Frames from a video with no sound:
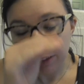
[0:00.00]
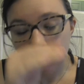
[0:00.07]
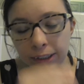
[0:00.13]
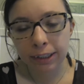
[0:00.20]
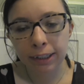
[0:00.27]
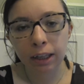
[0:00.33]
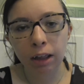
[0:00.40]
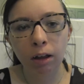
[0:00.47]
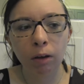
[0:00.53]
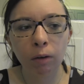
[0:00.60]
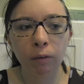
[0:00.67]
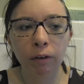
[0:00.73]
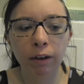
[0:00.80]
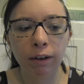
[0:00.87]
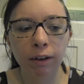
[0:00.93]

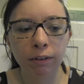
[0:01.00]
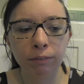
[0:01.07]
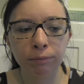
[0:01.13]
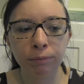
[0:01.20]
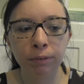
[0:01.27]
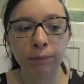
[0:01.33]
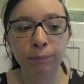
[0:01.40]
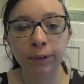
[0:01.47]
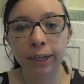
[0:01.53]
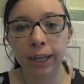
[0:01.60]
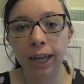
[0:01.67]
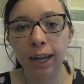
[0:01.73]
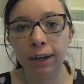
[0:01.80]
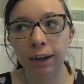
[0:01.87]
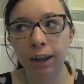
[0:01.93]
So, um, but my
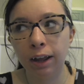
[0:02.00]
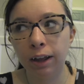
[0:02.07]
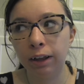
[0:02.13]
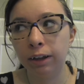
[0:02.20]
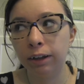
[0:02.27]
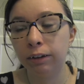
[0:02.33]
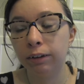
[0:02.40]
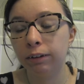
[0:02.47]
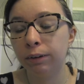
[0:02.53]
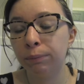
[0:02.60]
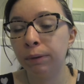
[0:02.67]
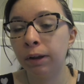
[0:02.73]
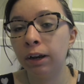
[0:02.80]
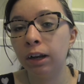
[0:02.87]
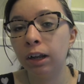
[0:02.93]
dad and I,
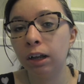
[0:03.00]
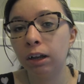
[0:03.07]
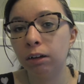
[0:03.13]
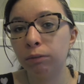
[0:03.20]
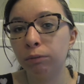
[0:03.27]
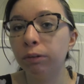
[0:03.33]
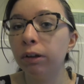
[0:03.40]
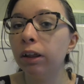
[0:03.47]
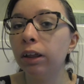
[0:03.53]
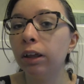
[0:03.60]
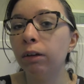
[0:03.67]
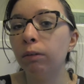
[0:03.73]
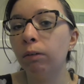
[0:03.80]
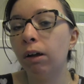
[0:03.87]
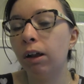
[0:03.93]
depending,
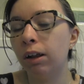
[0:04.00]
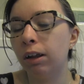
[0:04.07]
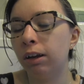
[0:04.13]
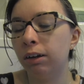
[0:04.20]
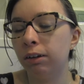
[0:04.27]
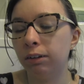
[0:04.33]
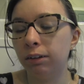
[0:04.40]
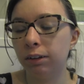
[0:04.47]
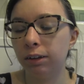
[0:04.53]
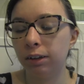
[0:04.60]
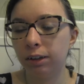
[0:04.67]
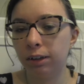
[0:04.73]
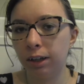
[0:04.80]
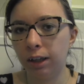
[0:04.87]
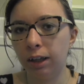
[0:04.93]
really want to
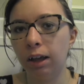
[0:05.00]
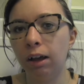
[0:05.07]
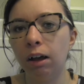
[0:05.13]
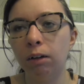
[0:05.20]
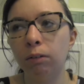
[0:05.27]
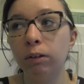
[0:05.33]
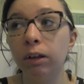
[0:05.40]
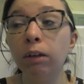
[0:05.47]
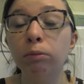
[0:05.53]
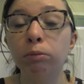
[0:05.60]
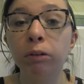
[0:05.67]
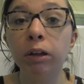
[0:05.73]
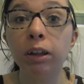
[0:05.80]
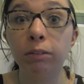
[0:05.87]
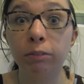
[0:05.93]
stay on. Oh, he
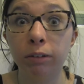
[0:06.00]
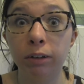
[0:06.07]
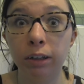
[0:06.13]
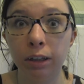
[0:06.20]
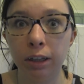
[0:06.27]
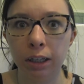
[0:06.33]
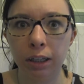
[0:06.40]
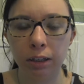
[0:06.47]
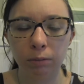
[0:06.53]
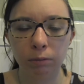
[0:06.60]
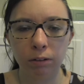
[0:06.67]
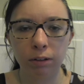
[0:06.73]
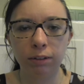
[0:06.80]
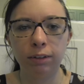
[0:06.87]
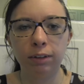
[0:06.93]
really, really, like,
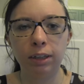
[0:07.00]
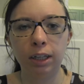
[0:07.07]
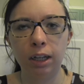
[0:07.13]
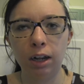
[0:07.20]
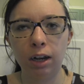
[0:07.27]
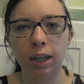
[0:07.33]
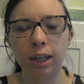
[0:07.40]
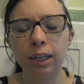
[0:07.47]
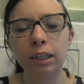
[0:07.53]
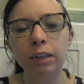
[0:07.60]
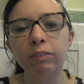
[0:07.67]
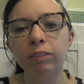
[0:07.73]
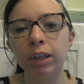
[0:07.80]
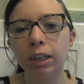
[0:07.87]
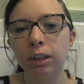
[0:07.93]
wants to stay on. I guess
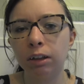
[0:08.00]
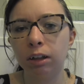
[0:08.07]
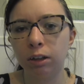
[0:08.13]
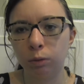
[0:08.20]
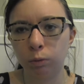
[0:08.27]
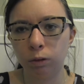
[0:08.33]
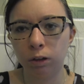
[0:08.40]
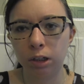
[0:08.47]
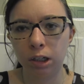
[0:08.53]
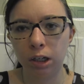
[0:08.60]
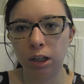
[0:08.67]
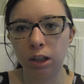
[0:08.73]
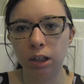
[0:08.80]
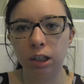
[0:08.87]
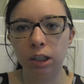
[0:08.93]
if he gets all his work
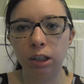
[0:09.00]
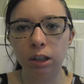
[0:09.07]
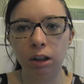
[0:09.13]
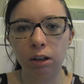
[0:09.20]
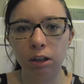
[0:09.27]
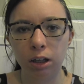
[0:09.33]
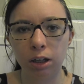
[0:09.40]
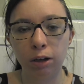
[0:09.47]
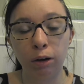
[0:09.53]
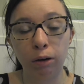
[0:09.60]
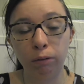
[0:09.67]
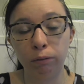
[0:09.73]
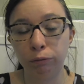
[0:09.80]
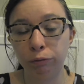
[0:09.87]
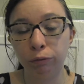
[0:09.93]
done and he's all
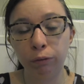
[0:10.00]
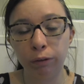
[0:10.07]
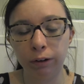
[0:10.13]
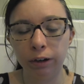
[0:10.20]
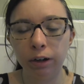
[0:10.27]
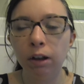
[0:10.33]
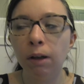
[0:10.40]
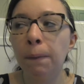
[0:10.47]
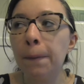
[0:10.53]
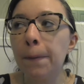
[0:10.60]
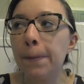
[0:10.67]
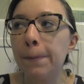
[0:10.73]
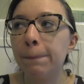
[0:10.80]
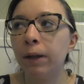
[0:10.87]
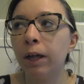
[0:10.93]
gung-ho and for it.
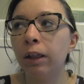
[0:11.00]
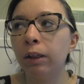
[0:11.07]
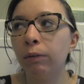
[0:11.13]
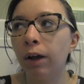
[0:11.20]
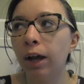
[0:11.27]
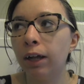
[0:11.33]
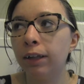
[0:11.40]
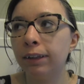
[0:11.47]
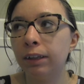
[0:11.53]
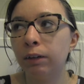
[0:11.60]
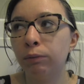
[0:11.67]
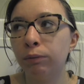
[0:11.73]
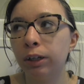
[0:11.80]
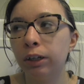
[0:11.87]
But otherwise, then we